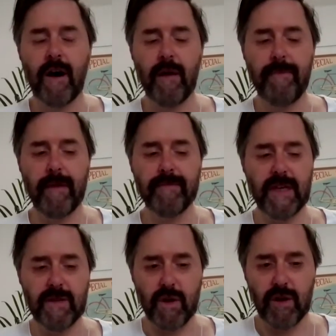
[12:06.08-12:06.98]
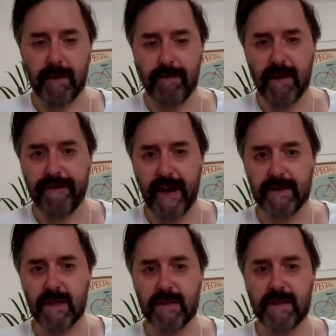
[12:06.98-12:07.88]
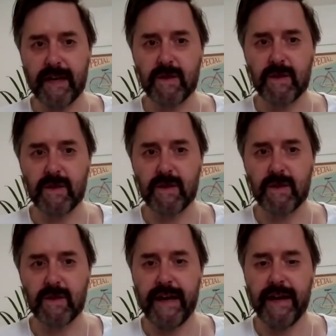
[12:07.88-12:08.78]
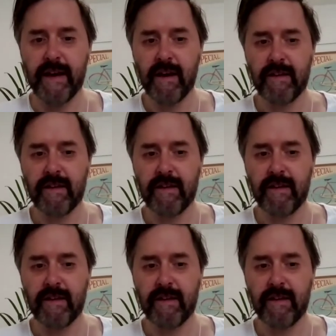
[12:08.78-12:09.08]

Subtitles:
I bumped into a couple of fans in Tesco's earlier.